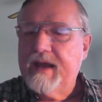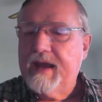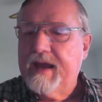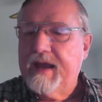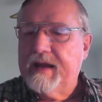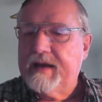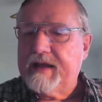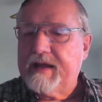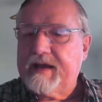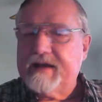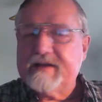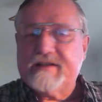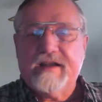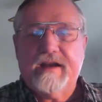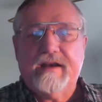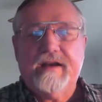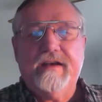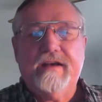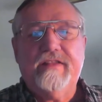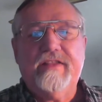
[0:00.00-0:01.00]
And like I
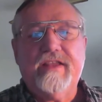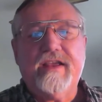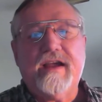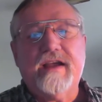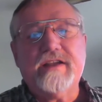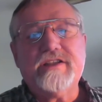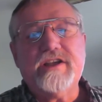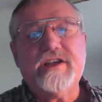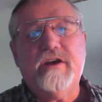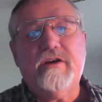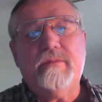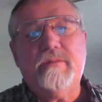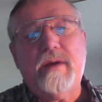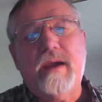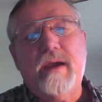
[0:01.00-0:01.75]
said, anything I share in my